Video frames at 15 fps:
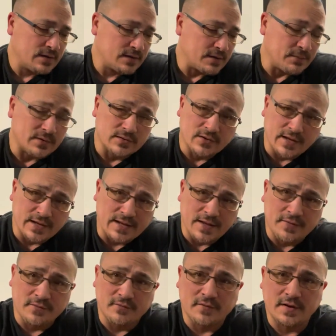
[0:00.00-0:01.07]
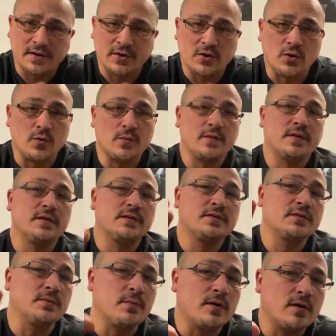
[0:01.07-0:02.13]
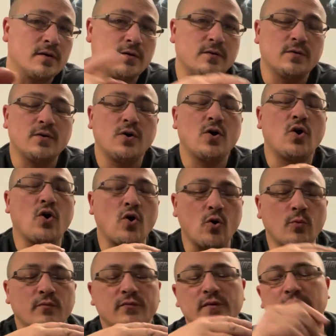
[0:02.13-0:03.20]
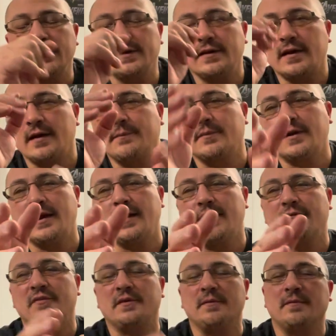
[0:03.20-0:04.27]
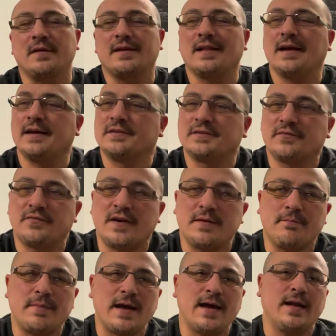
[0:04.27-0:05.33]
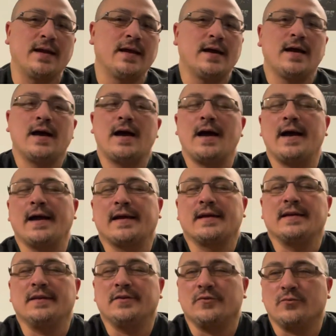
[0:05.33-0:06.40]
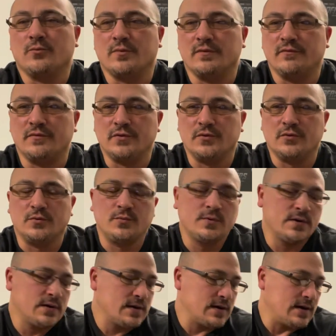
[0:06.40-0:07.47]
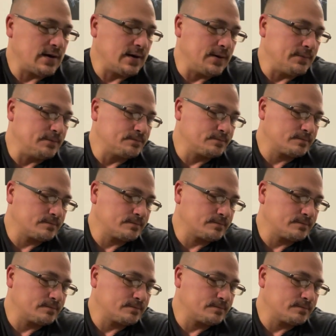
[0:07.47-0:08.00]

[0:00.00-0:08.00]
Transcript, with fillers: give me a like on the video tomorrow. Hopefully, I'm going to have the classified bat. I can do the review. Um,